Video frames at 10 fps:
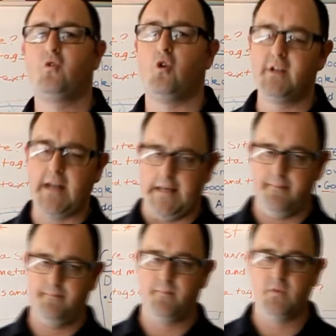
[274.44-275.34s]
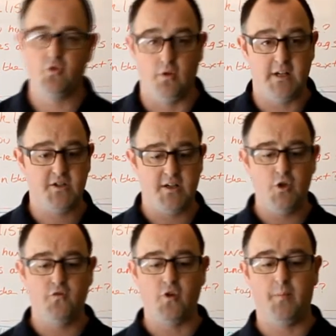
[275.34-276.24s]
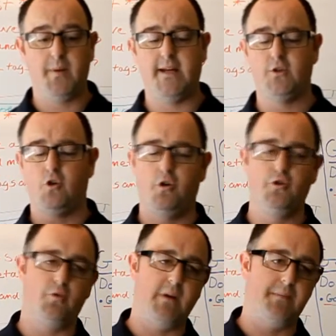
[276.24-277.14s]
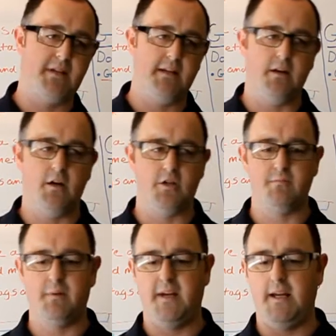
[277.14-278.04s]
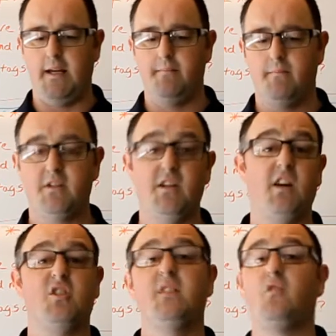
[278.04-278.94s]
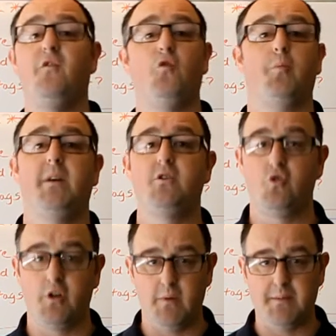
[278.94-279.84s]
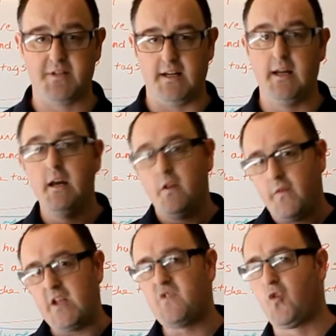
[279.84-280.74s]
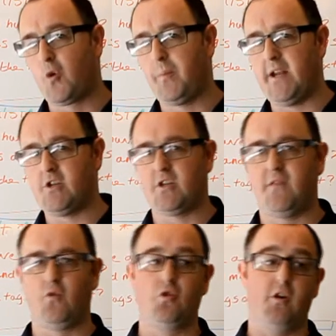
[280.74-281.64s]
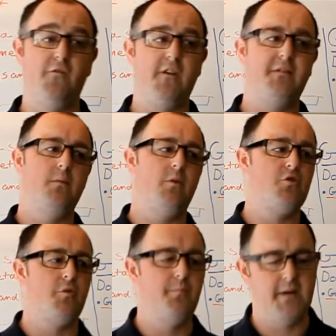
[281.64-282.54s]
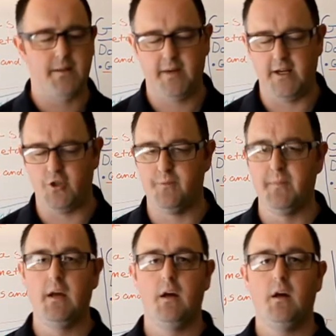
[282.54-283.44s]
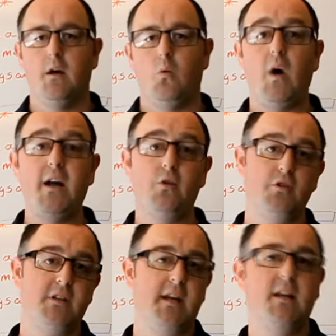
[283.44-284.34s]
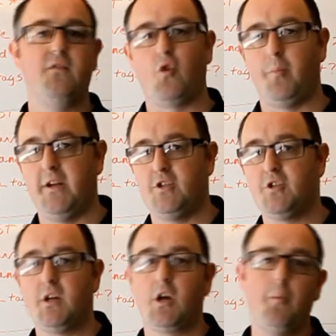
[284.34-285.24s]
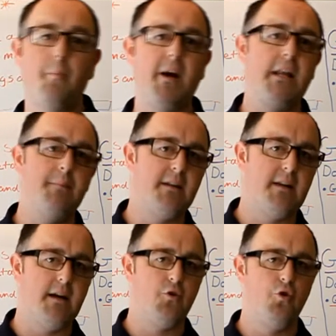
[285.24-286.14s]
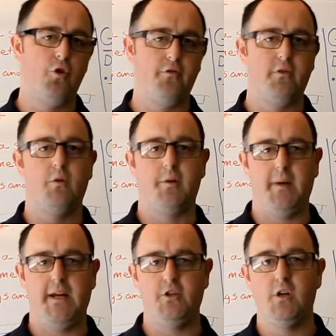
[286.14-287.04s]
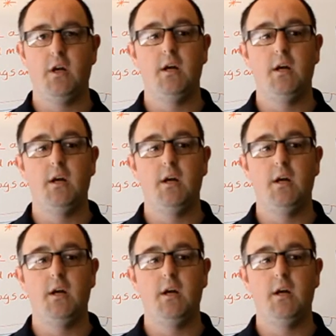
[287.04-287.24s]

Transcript: content. So let's say you've got a page on your website that has maybe, let's say actually you've got 4 pages on your website. These 4 pages have only got 50 words on per page. Why don't you take the 4 pages, combine them into a 200 word page,